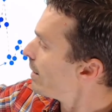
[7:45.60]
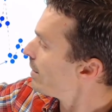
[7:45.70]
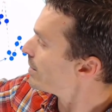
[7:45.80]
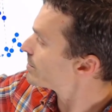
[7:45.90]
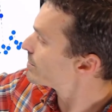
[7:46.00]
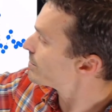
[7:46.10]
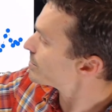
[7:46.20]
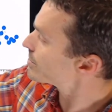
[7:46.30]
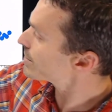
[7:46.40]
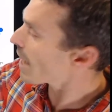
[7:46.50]
is the
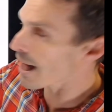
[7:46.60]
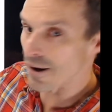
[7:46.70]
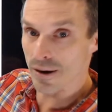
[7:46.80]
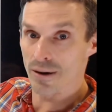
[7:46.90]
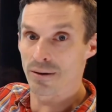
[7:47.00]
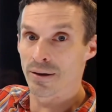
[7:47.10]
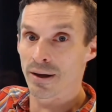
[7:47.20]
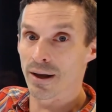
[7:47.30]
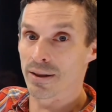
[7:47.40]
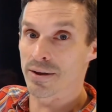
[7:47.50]
scatter
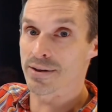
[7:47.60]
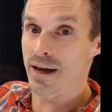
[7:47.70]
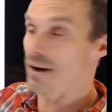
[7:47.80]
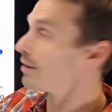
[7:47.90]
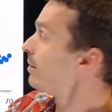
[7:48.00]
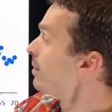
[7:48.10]
in the data